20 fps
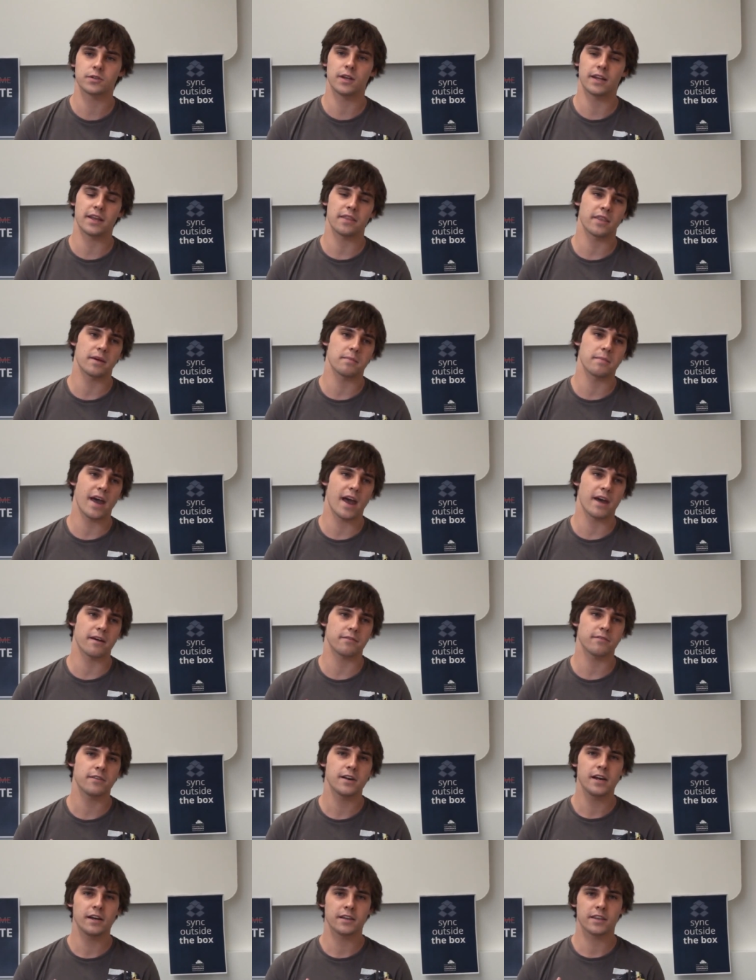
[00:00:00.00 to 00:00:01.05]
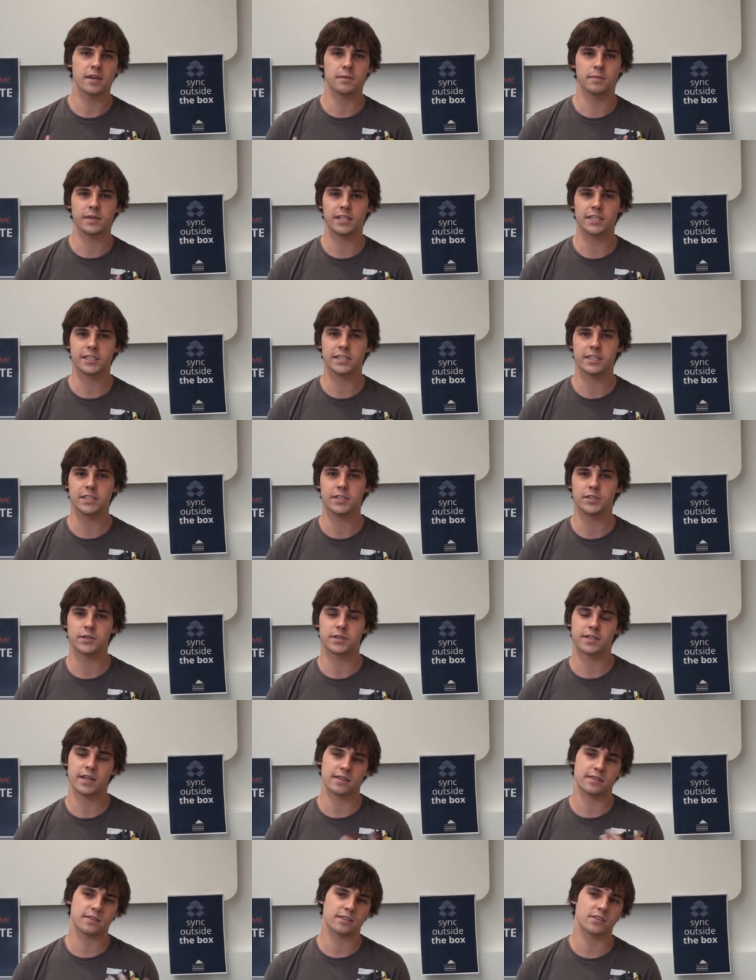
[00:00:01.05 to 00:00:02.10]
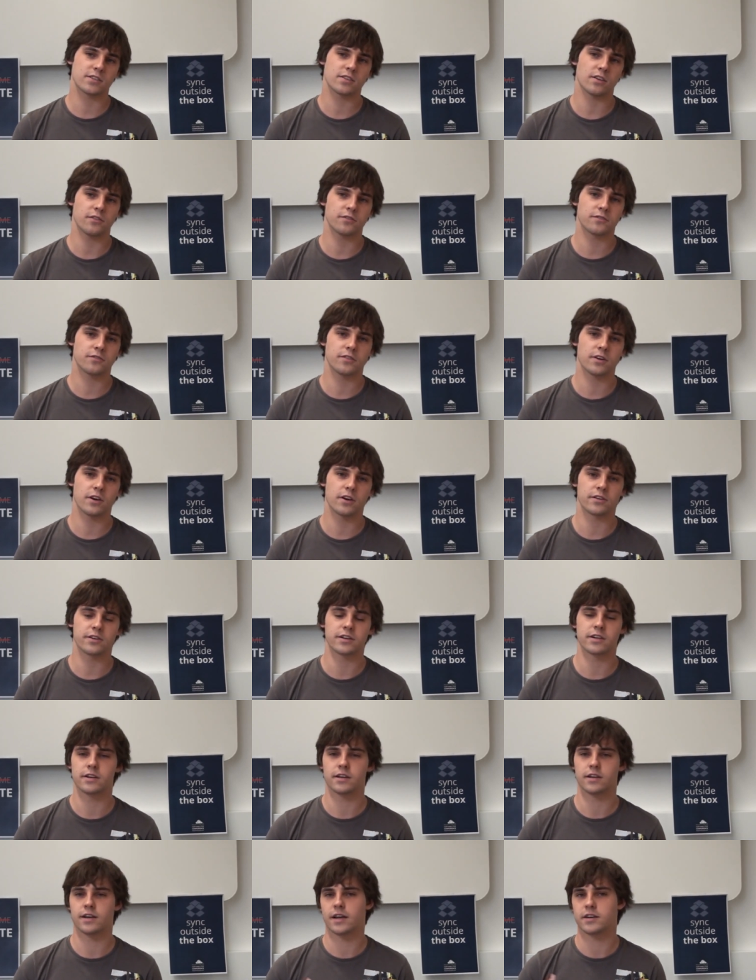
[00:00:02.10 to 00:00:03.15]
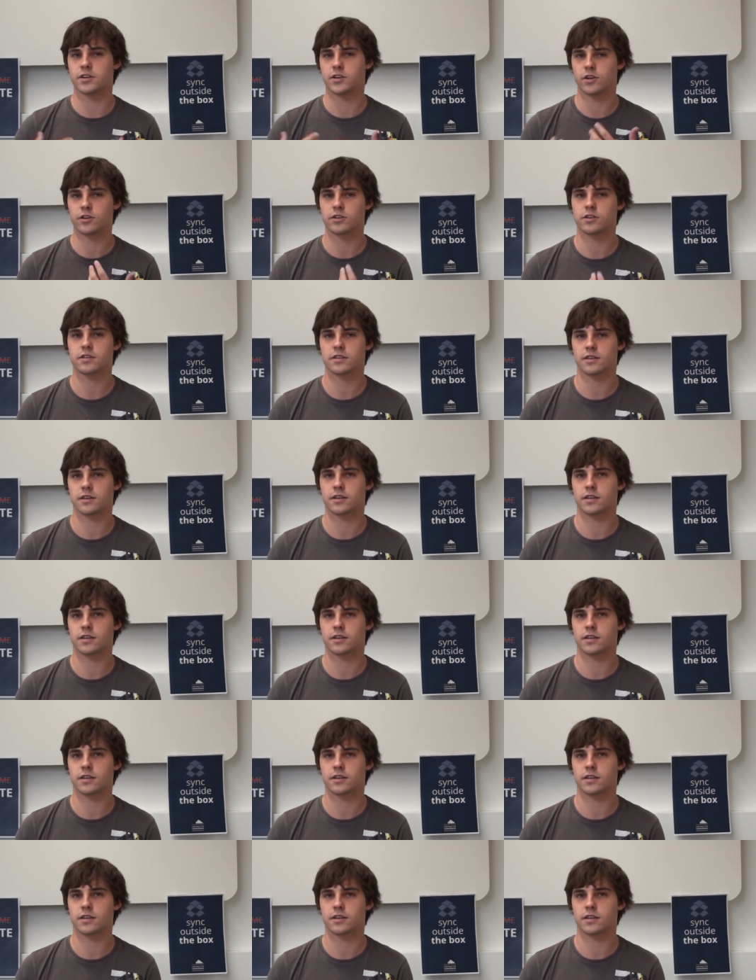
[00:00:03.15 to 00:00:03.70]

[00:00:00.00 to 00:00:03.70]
to let them have the ability to test the software and not